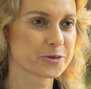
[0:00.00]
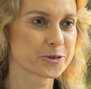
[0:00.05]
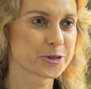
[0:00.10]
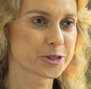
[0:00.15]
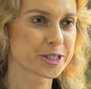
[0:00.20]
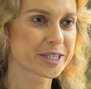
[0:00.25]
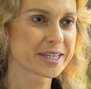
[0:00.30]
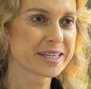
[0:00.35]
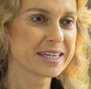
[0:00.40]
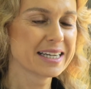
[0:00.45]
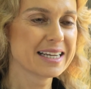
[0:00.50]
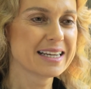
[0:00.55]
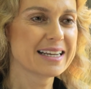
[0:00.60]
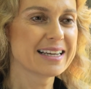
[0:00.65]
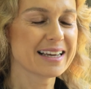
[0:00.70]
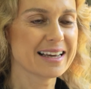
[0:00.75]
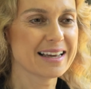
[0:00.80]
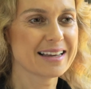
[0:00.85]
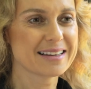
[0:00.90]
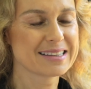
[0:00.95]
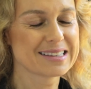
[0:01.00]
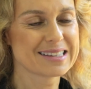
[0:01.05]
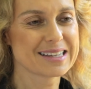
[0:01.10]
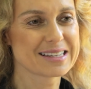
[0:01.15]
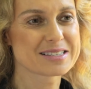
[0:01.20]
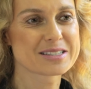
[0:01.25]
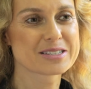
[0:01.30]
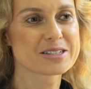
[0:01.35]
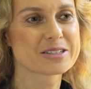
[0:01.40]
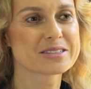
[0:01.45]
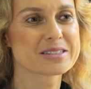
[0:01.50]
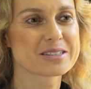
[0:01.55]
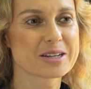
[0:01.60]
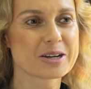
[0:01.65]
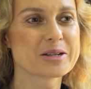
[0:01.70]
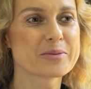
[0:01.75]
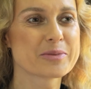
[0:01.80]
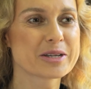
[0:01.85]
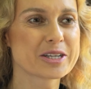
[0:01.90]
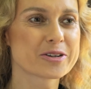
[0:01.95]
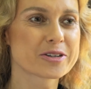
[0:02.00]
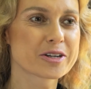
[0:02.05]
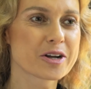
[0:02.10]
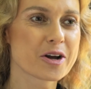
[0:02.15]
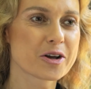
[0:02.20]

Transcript: the war, and that's going to be your